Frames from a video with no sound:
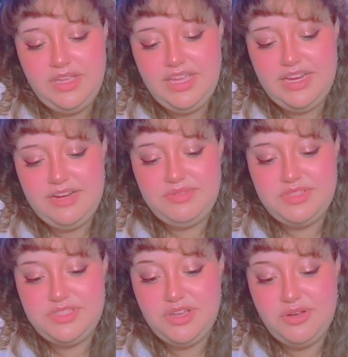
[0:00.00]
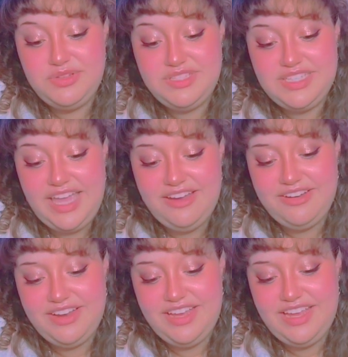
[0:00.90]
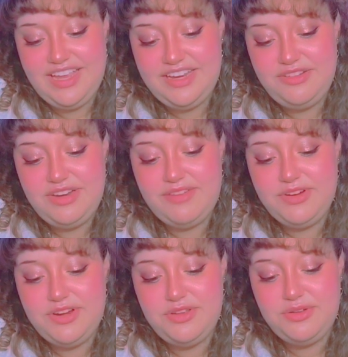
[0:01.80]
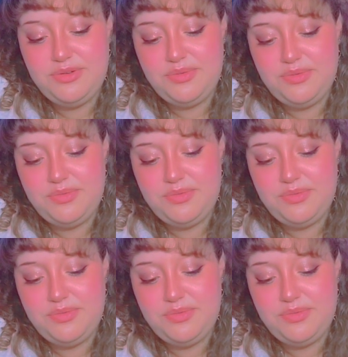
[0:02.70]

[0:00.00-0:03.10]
and it was so scary, and you never knew